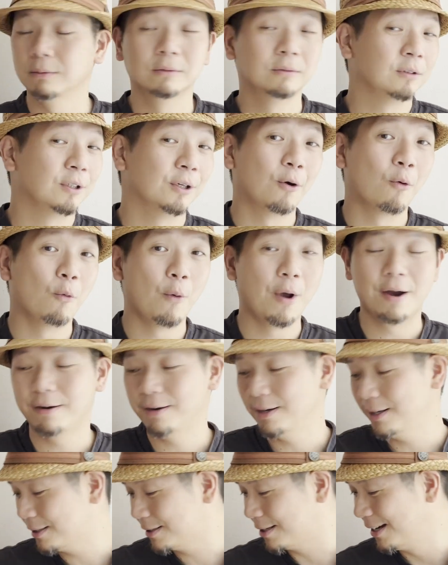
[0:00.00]
wear
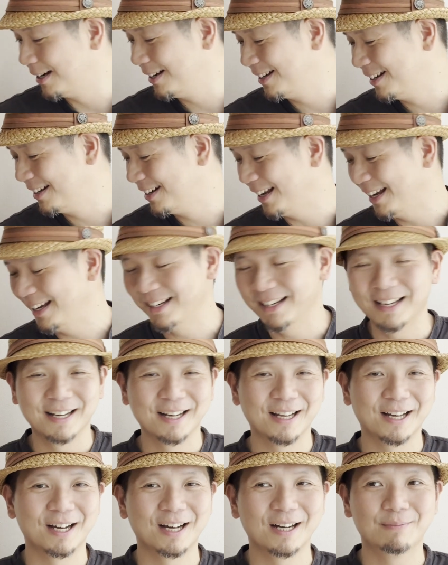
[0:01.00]
this and
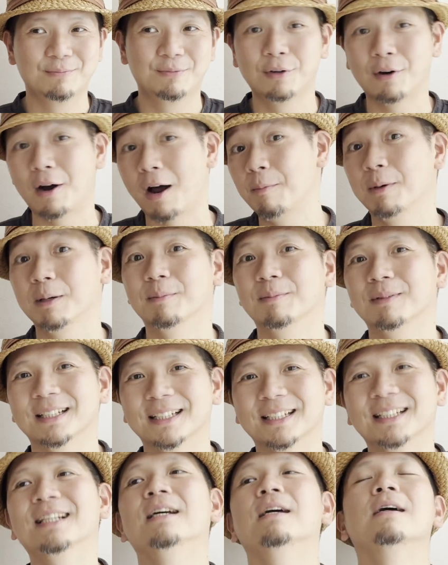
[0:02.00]
then
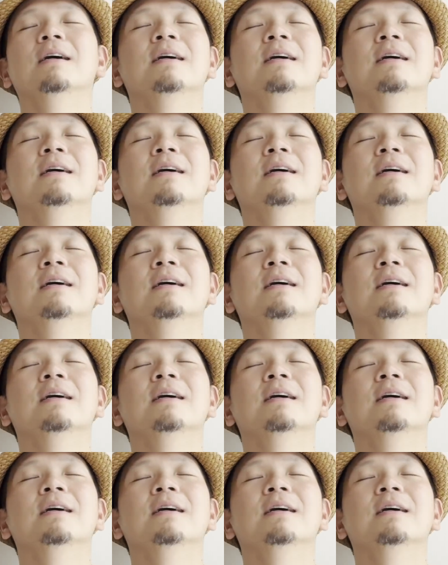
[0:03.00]
probably